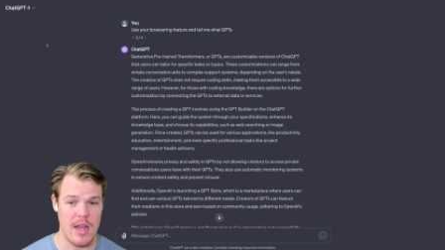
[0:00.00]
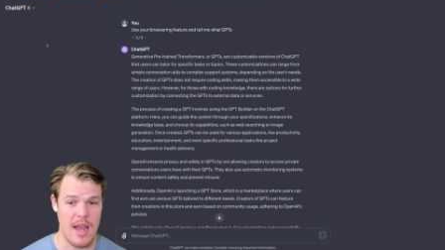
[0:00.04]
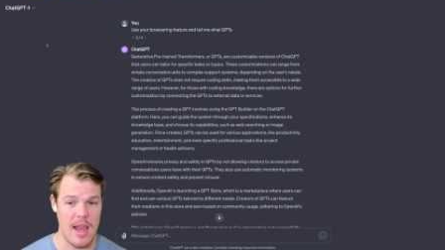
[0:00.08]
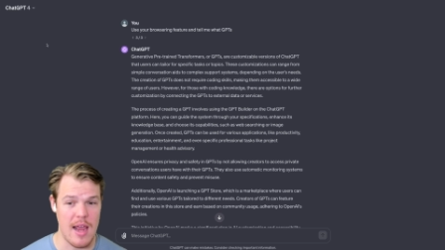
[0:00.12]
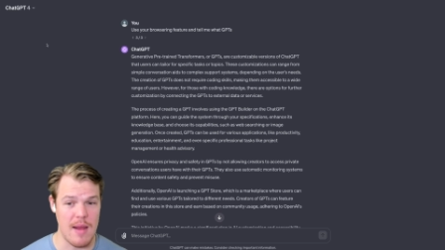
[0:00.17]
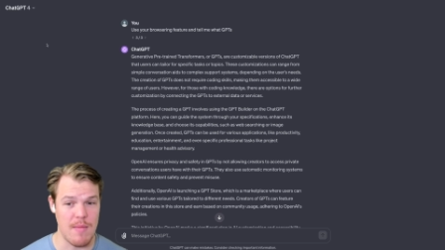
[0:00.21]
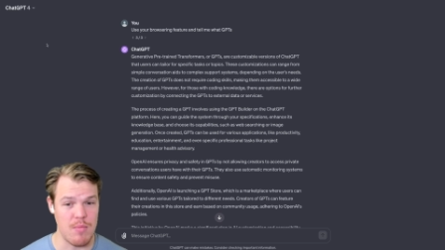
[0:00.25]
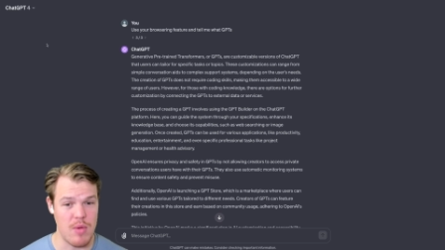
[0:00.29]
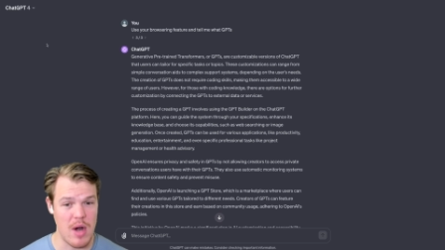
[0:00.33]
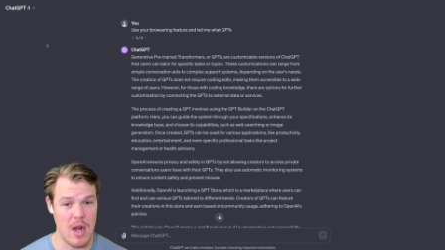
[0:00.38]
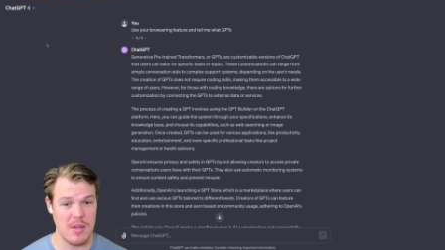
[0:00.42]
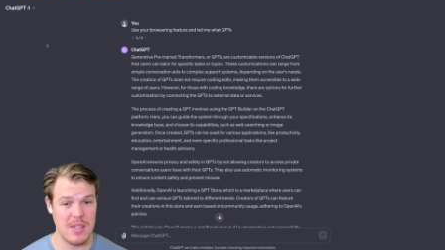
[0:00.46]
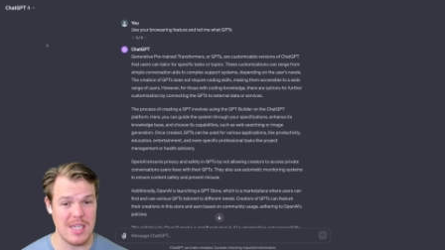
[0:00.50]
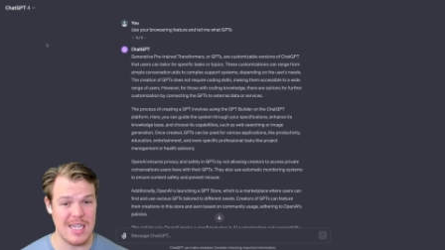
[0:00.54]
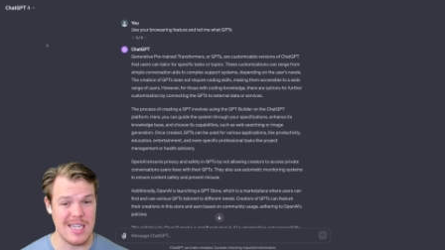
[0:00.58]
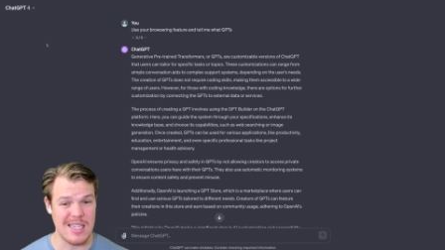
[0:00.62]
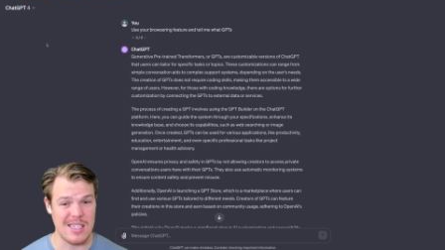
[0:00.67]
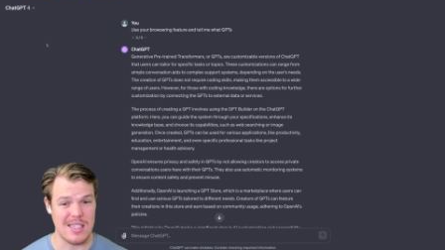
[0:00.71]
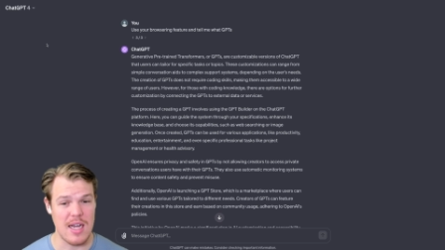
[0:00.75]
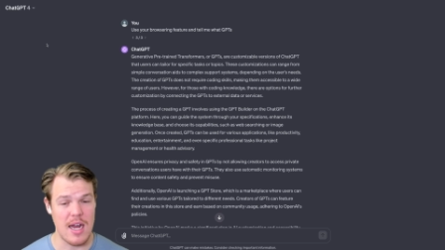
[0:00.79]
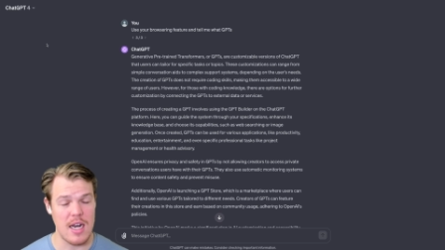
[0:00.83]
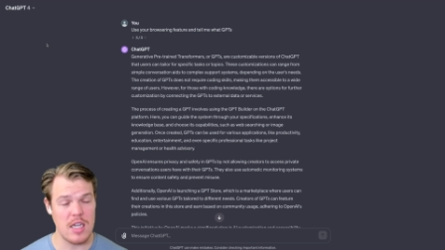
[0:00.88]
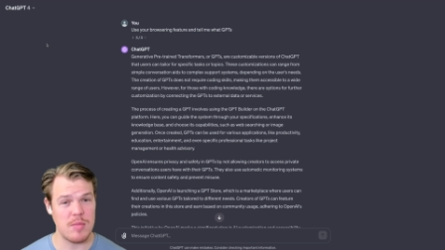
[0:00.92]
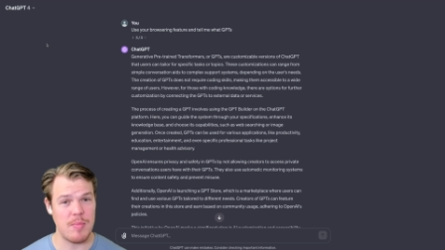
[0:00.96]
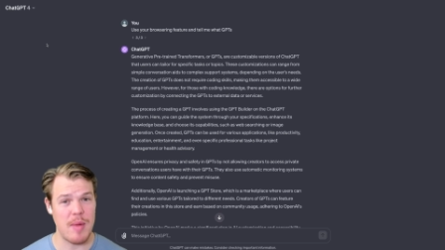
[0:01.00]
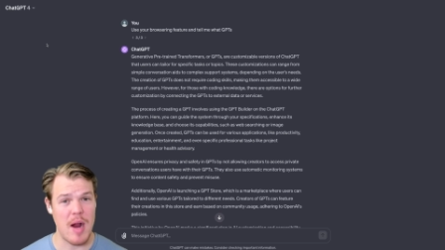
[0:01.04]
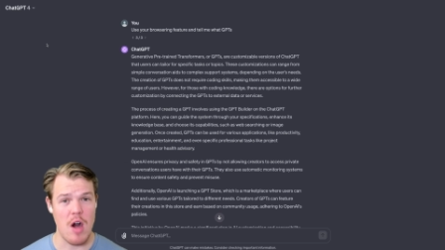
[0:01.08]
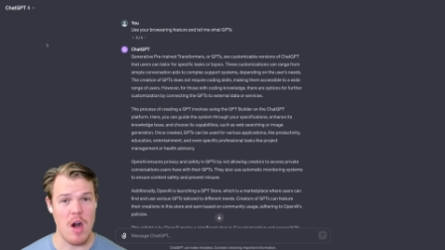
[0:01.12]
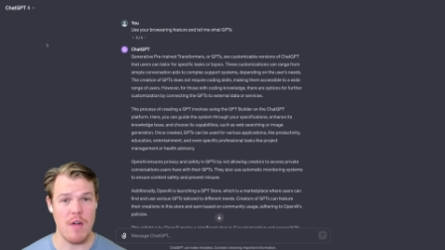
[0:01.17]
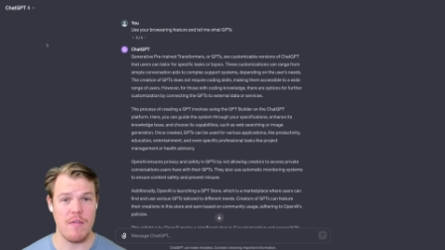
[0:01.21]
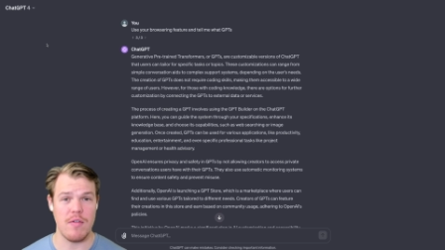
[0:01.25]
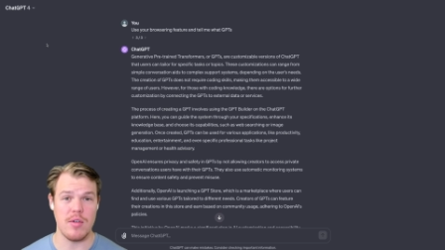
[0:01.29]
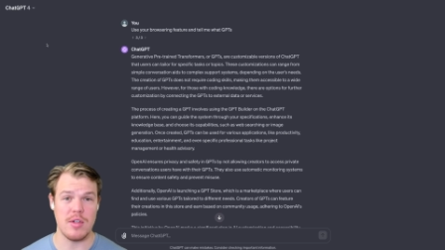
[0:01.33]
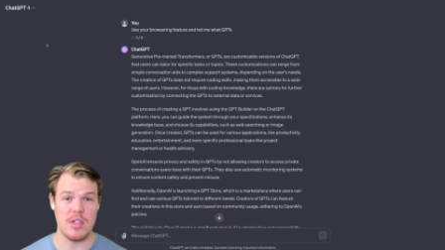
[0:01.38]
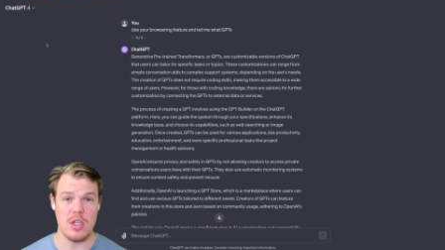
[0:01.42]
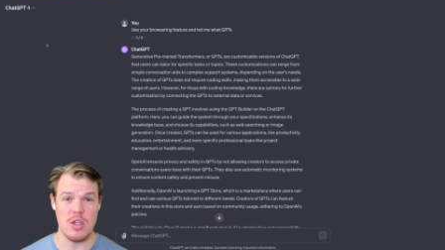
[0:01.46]
and browsing is not as
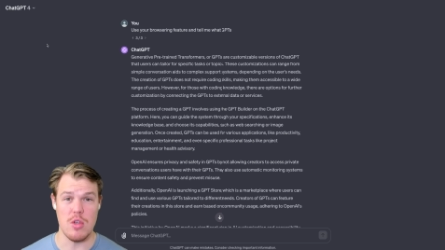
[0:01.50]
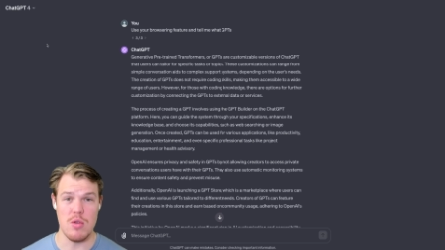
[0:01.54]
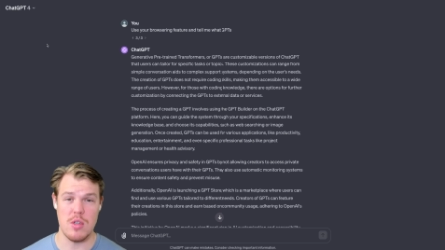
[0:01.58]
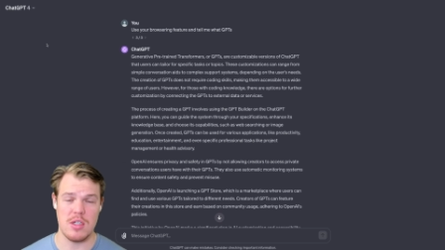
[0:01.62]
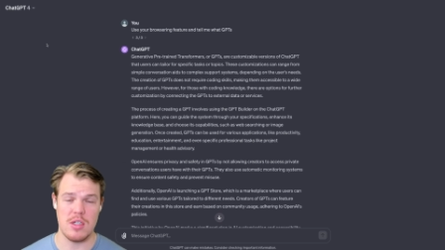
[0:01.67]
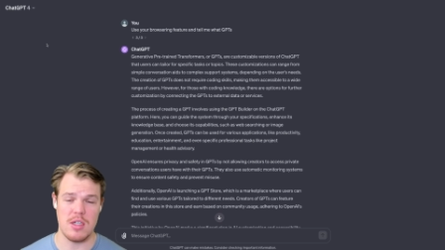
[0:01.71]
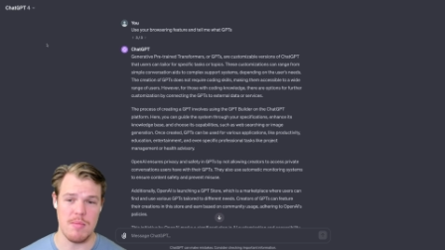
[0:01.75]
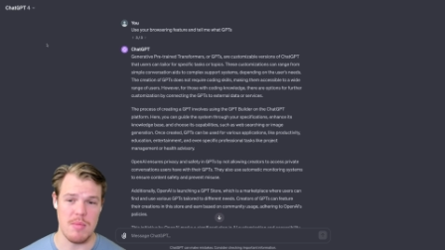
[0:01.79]
powerful as it used to